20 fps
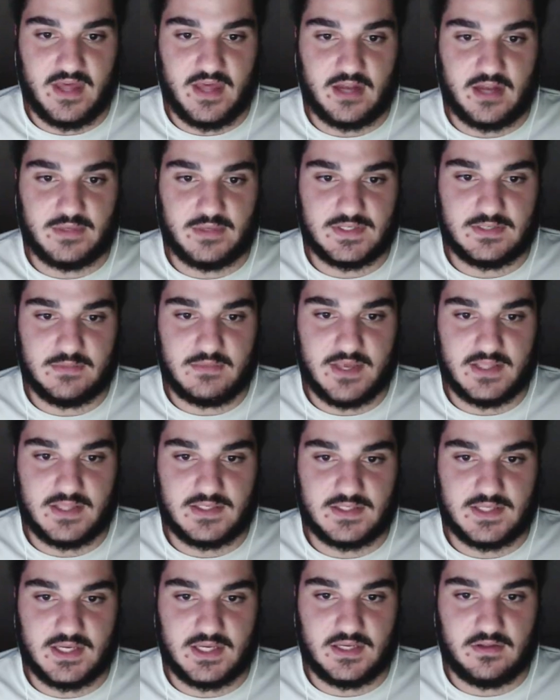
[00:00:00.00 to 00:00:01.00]
That'll be some
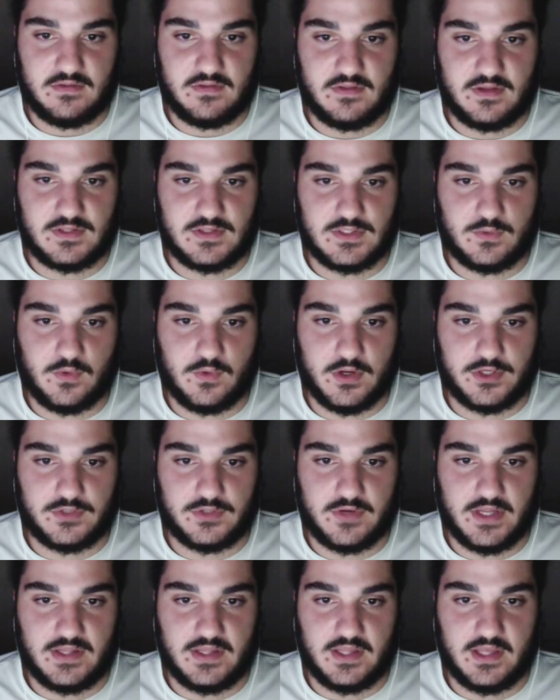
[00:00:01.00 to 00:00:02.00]
entertaining thing to watch
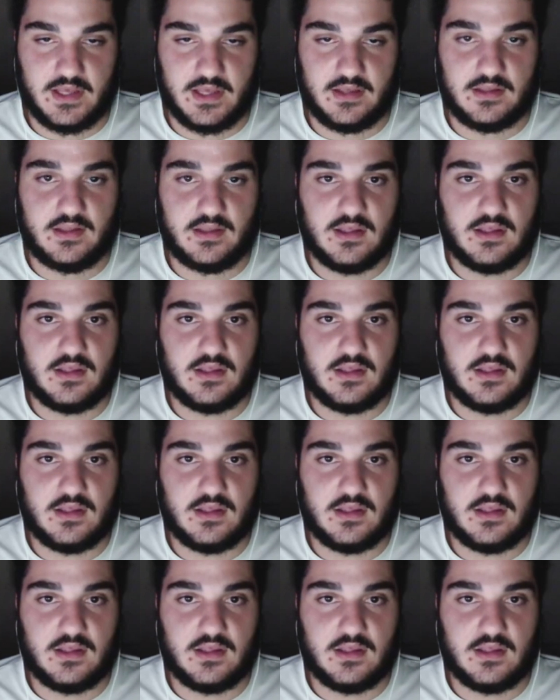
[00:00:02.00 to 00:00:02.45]
right there.